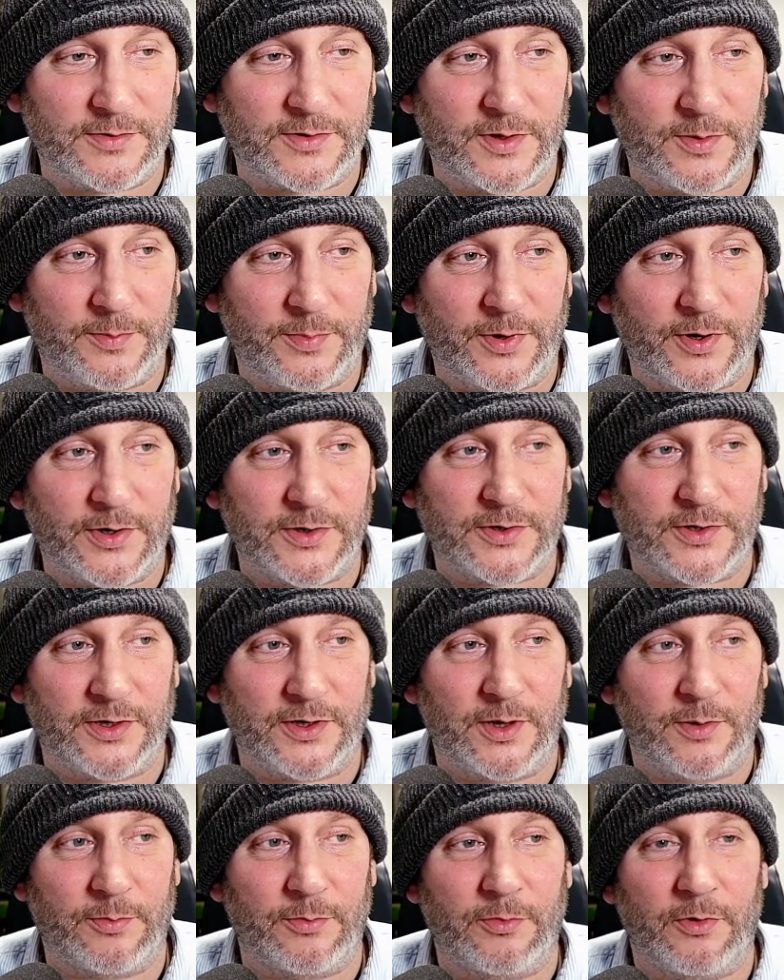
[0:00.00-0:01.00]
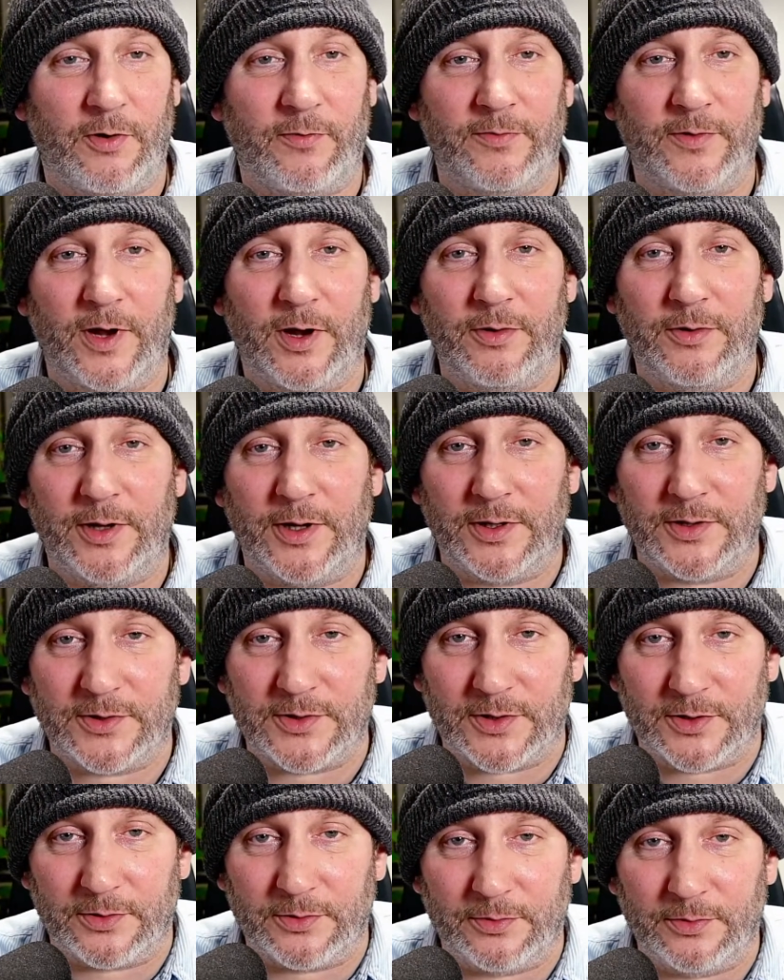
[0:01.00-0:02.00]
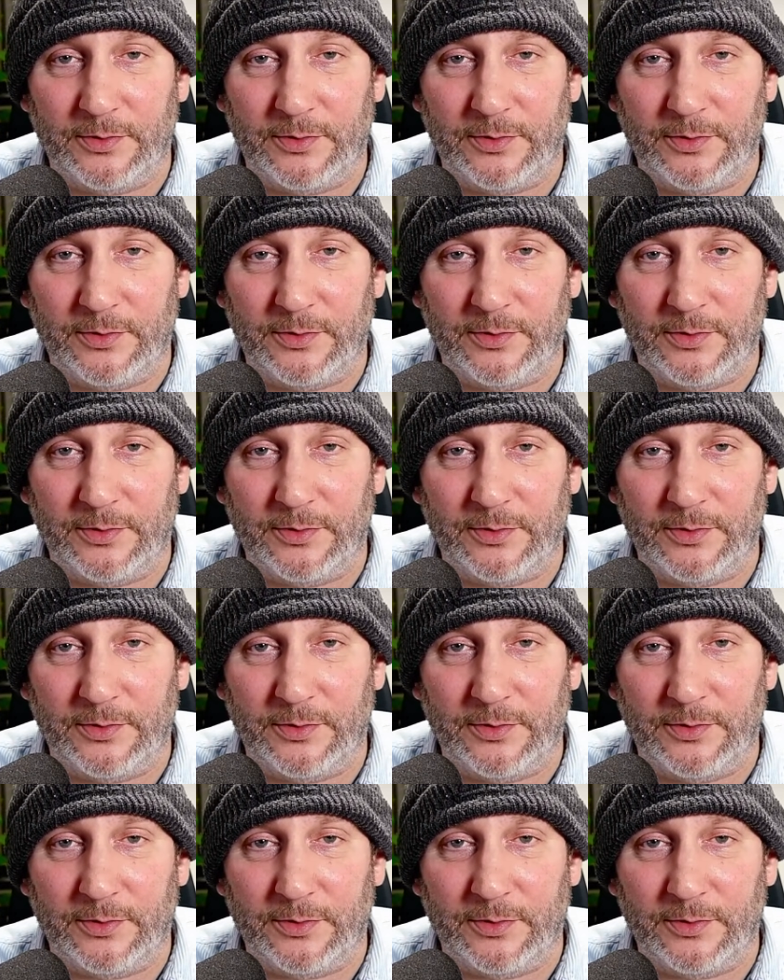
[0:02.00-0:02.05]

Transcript: the person that we're offloading to